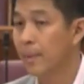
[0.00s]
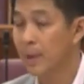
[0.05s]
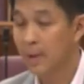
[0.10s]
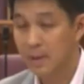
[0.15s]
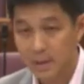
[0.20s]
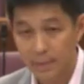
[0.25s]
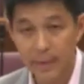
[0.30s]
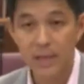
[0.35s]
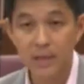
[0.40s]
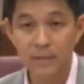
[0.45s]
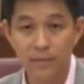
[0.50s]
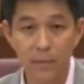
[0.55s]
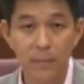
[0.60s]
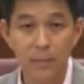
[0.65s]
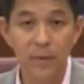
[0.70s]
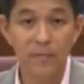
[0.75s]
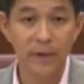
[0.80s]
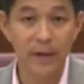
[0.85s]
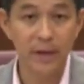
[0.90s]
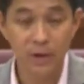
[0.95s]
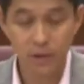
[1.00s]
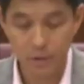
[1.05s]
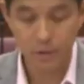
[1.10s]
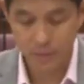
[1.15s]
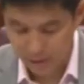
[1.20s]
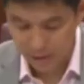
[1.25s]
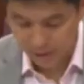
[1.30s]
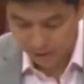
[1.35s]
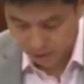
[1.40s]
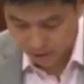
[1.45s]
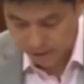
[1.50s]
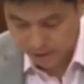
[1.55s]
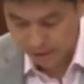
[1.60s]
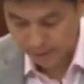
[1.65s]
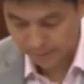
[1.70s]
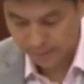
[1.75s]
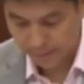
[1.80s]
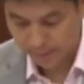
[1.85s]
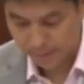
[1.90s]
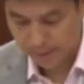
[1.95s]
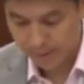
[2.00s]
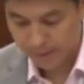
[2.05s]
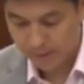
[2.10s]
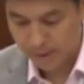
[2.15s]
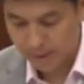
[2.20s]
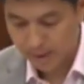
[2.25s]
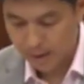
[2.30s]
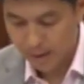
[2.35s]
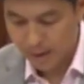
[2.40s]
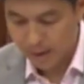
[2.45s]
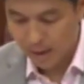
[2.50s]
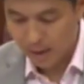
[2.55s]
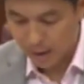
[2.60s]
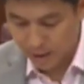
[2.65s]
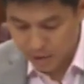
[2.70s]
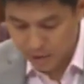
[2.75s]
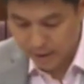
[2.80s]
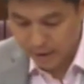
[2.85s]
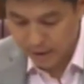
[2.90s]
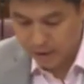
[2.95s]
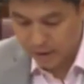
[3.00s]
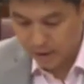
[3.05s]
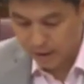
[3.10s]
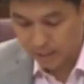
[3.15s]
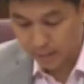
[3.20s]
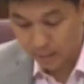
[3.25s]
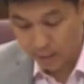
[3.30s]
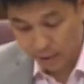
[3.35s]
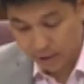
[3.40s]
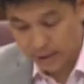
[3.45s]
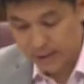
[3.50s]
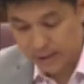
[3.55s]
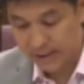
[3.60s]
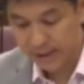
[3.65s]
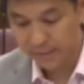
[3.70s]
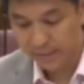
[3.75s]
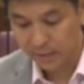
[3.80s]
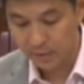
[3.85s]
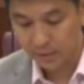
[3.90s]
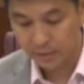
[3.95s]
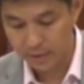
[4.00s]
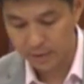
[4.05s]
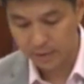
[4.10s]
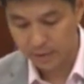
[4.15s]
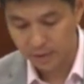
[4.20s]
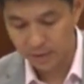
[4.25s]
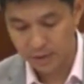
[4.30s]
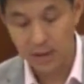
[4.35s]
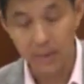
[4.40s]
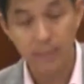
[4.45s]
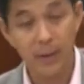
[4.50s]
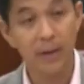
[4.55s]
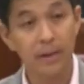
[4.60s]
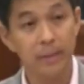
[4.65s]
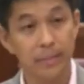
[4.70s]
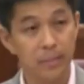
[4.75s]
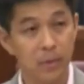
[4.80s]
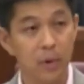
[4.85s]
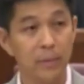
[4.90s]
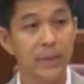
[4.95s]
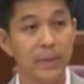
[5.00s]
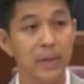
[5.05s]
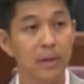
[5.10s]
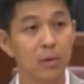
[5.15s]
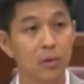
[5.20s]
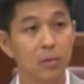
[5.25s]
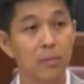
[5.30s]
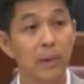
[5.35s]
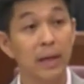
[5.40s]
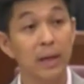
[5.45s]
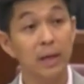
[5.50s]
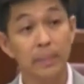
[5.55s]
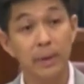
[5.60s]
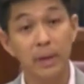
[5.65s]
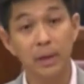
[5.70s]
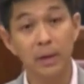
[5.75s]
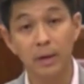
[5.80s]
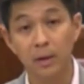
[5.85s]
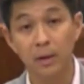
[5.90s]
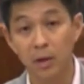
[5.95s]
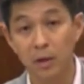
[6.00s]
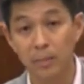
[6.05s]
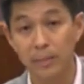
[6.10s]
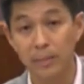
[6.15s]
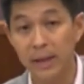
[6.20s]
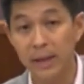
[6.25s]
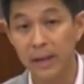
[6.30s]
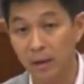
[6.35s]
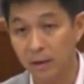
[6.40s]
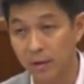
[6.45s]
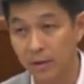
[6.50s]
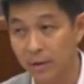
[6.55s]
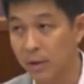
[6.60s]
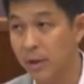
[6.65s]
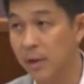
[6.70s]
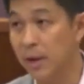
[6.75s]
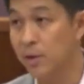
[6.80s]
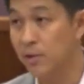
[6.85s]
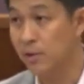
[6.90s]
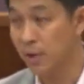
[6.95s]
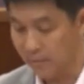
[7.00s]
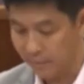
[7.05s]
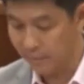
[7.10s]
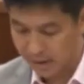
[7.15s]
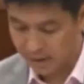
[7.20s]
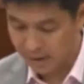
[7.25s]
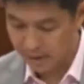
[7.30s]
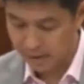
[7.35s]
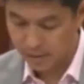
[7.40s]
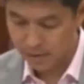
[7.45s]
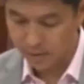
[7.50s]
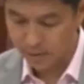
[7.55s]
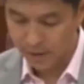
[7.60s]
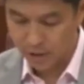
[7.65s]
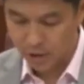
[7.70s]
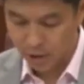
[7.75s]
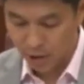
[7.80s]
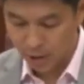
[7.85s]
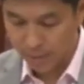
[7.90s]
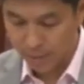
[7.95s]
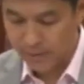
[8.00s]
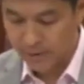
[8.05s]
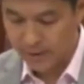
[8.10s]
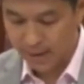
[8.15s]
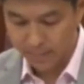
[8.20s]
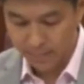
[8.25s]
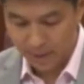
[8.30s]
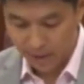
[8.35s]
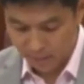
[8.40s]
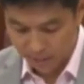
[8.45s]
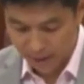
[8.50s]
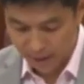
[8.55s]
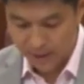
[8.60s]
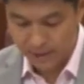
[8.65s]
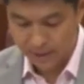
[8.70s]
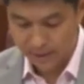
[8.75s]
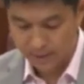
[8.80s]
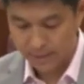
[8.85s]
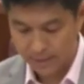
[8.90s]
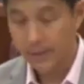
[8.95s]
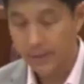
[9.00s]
is the best form of financial security. Our strategy at the broadest level is to keep unemployment low by keeping the economy healthy and thriving so that jobs can be created.